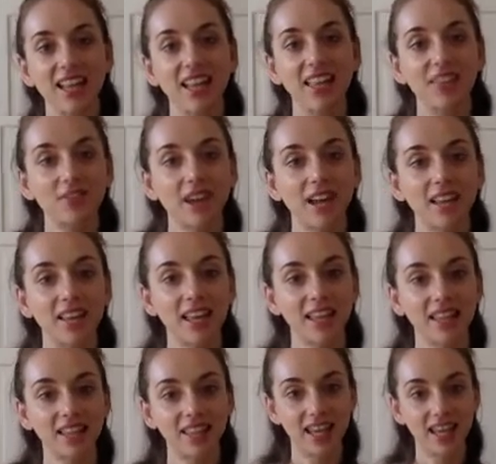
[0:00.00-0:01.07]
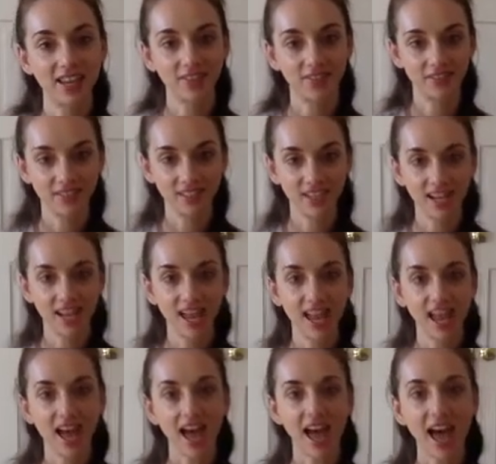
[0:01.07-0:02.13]
let the right leg lift.
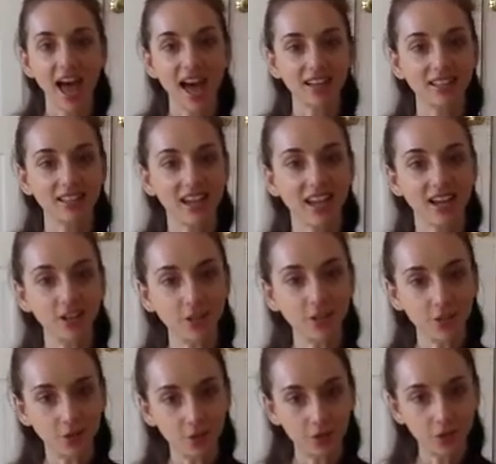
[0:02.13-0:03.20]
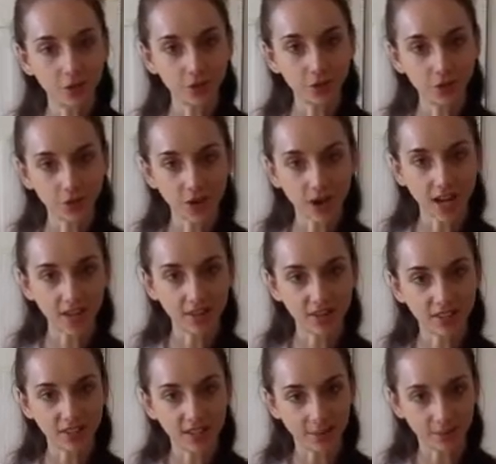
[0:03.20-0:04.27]
Exhale, use your strength,
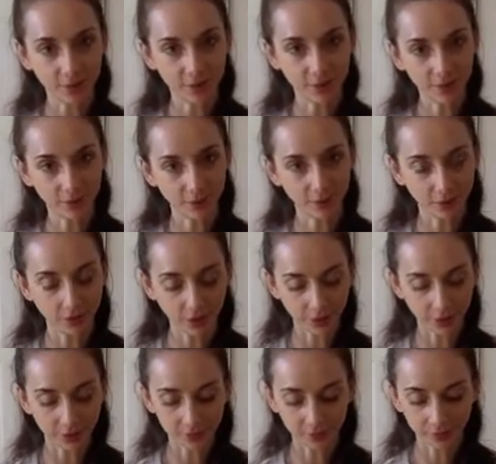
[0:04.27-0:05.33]
step the foot through.